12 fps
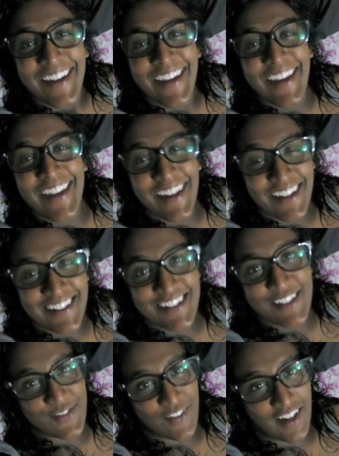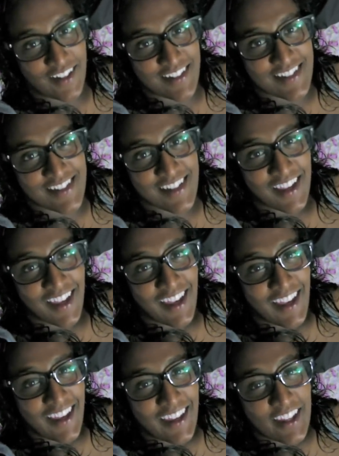Hey guys, it's Fuzz.
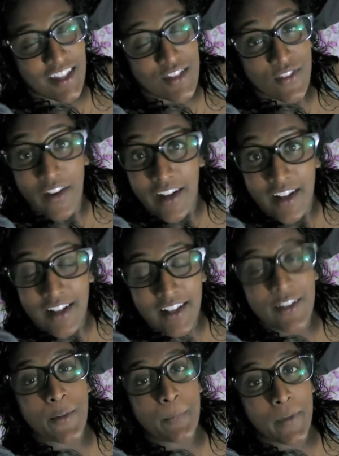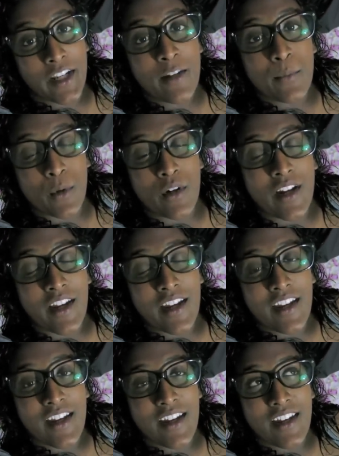It's very early on Monday
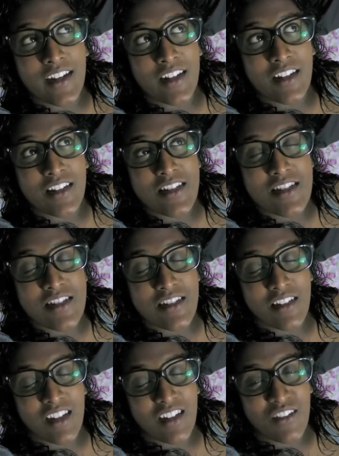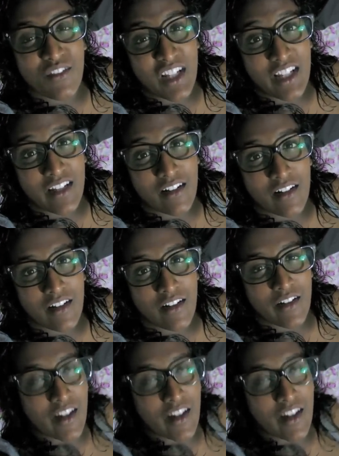morning. It's really dark out